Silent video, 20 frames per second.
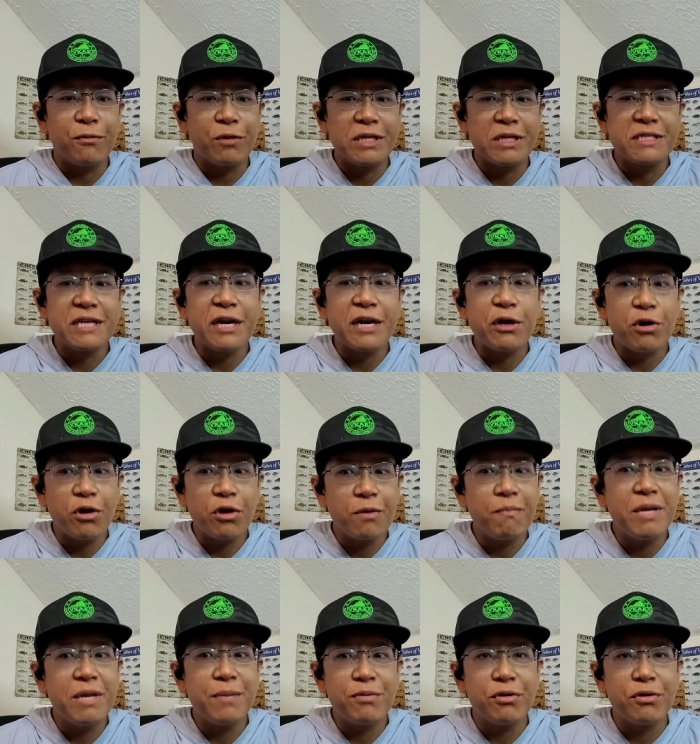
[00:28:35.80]
once I
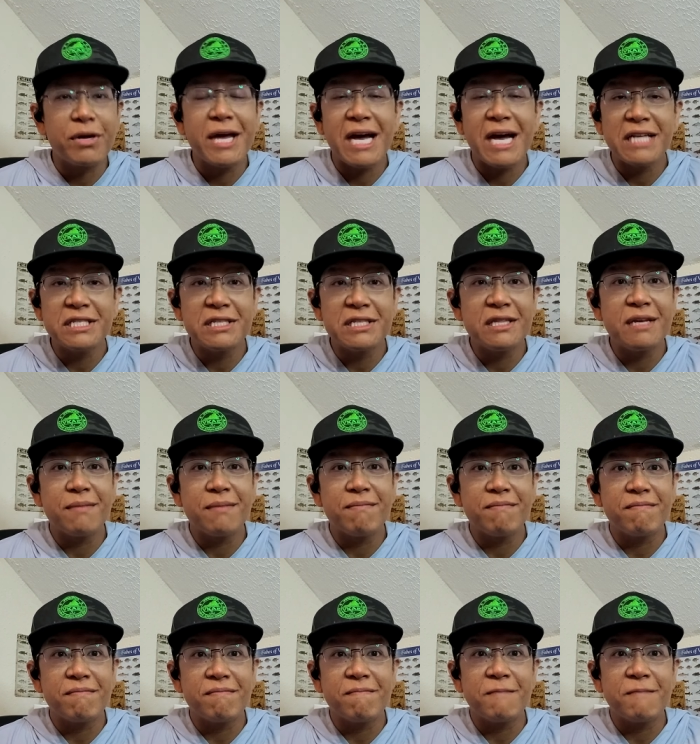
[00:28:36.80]
heard people catching
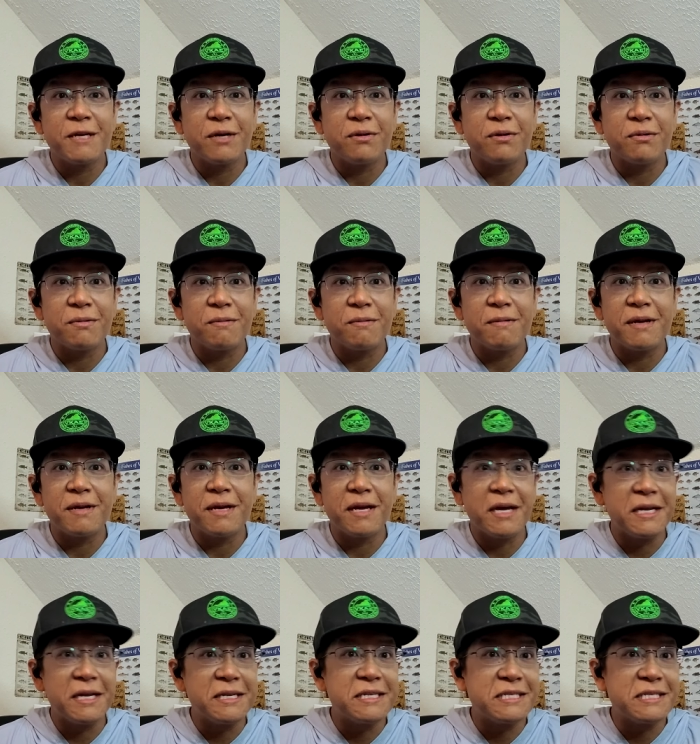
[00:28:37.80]
them, you know,
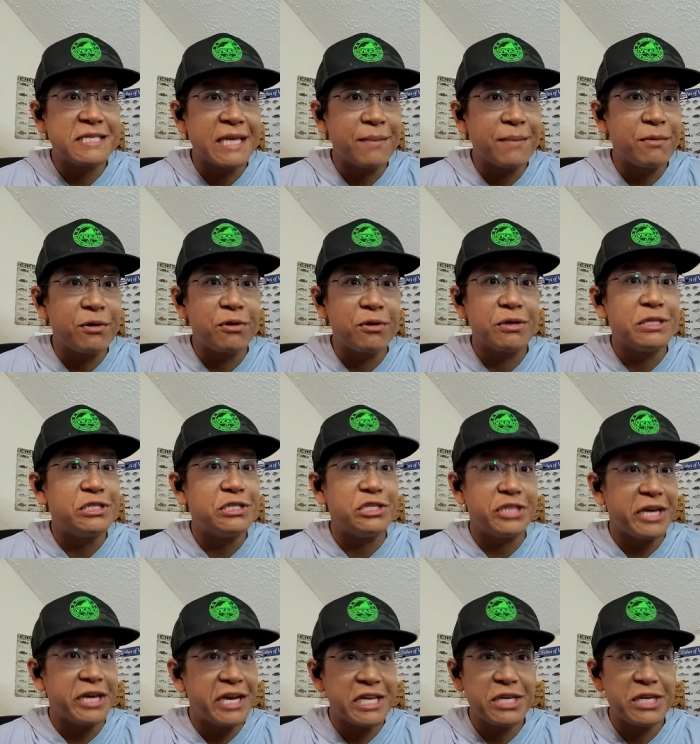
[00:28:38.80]
in December, in
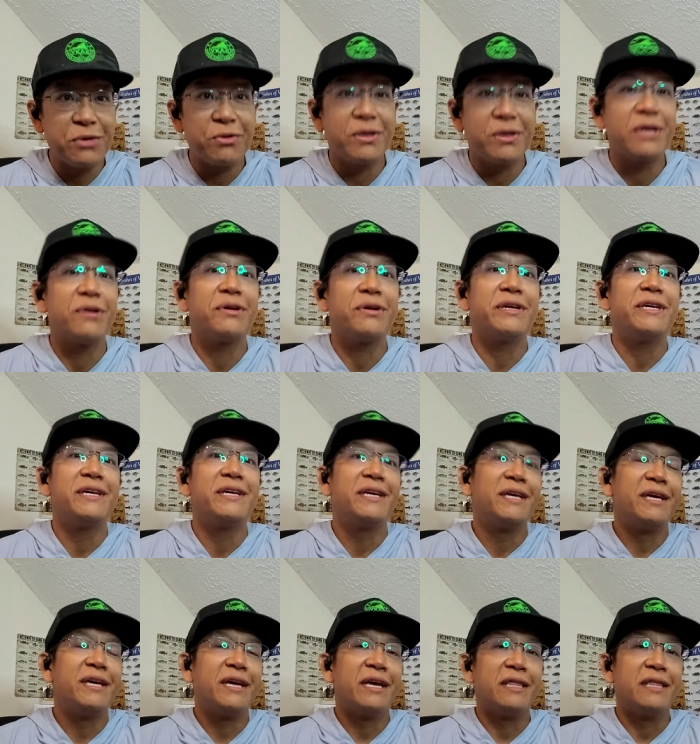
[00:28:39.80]
January,
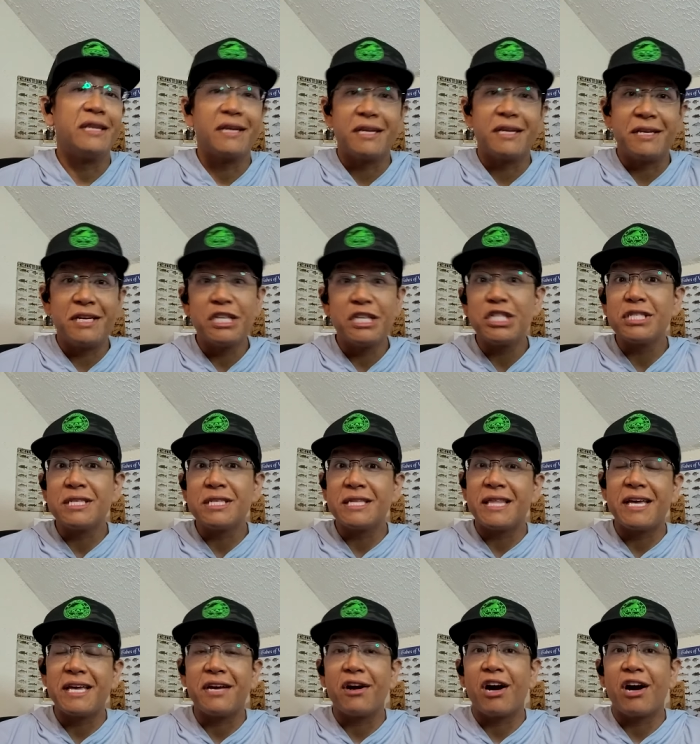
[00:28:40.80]
and the conditions that
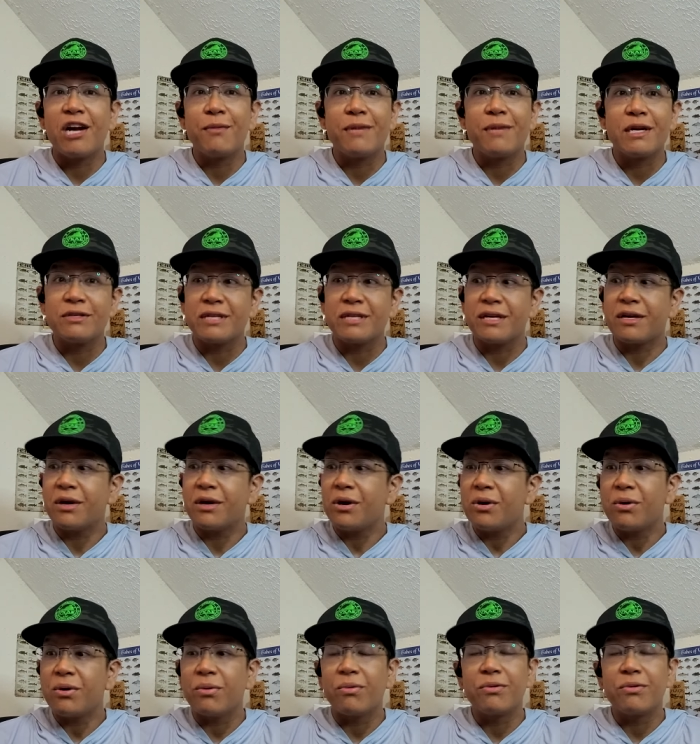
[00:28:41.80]
they caught them in, I was like,
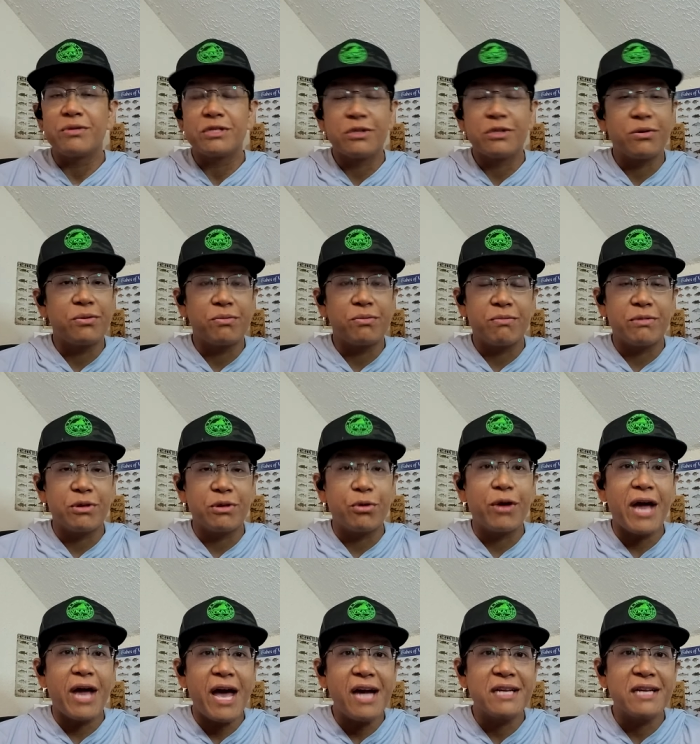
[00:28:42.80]
oh, so they're
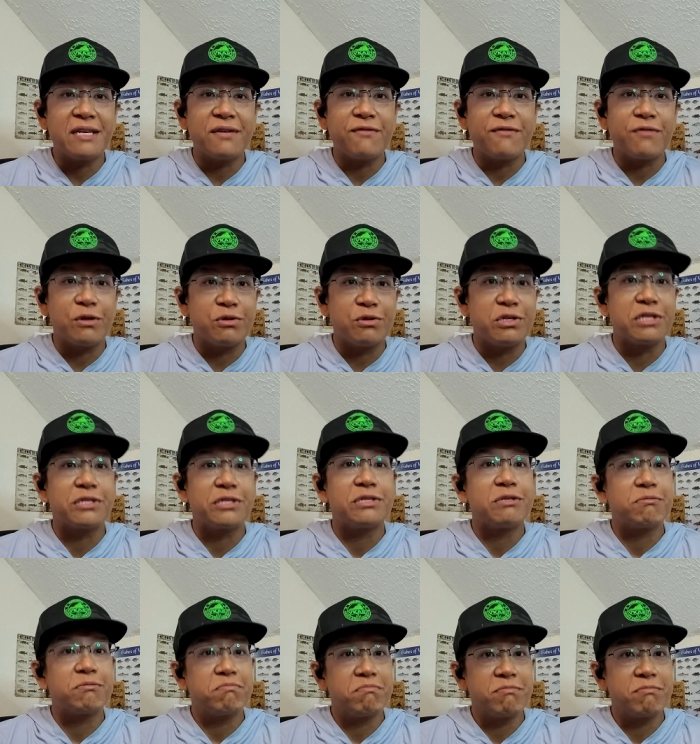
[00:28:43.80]
active. They're
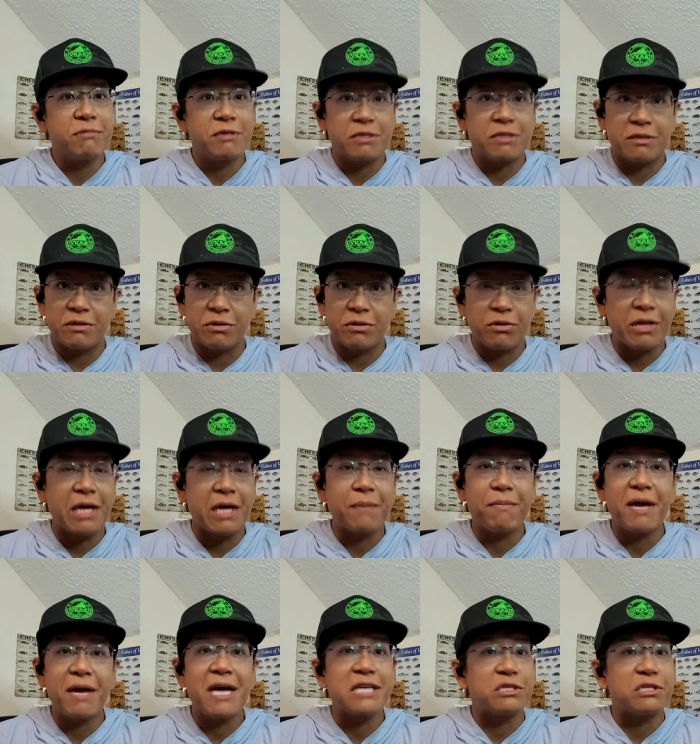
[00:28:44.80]
just, they're like
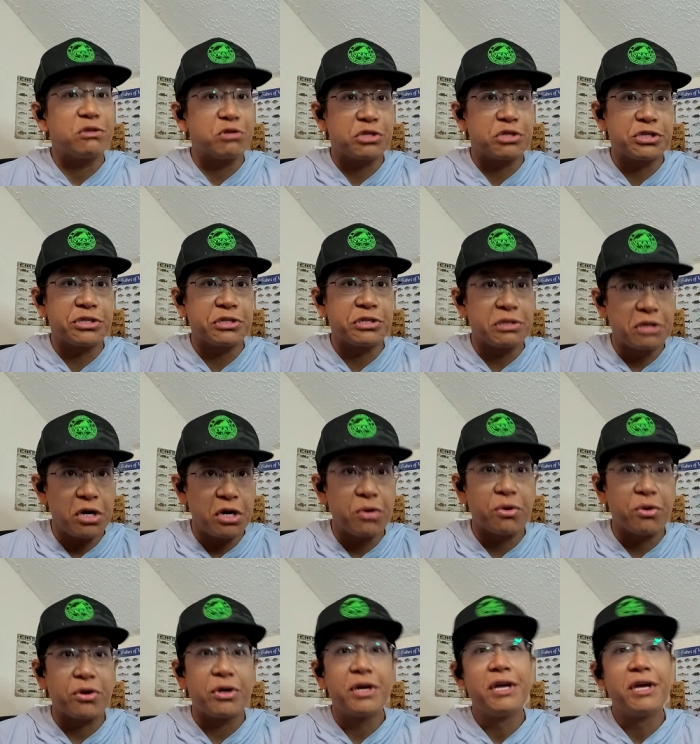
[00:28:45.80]
that. They're
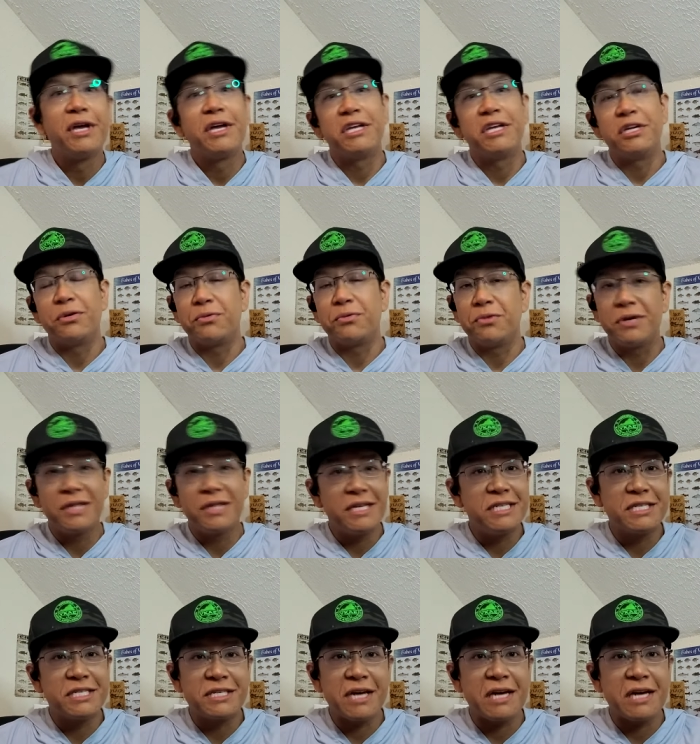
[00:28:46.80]
slower. You really
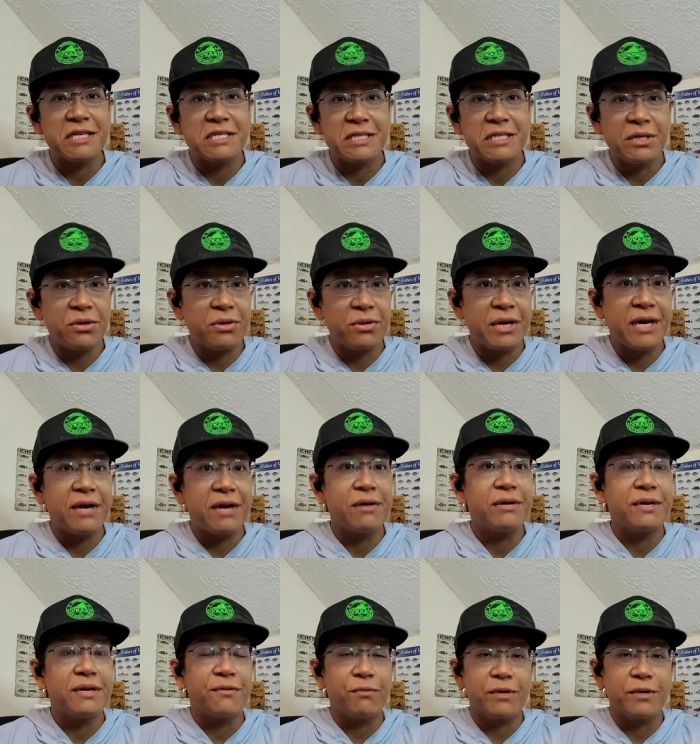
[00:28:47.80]
just got to slow down
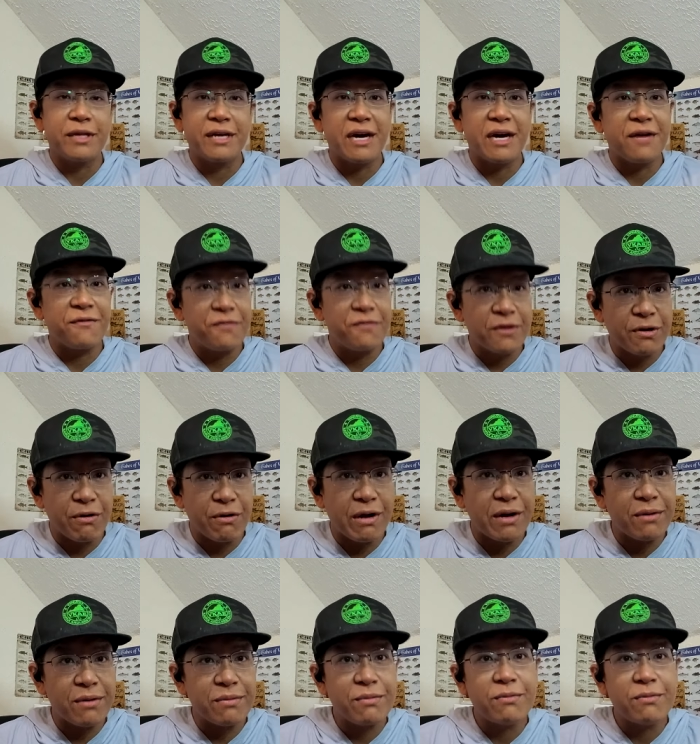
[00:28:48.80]
and you really got to figure
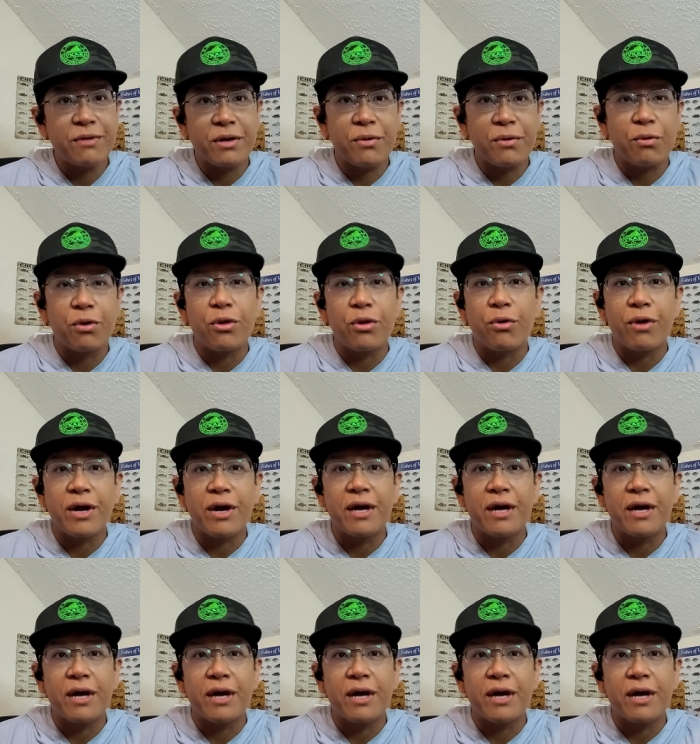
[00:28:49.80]
out, you know, where they're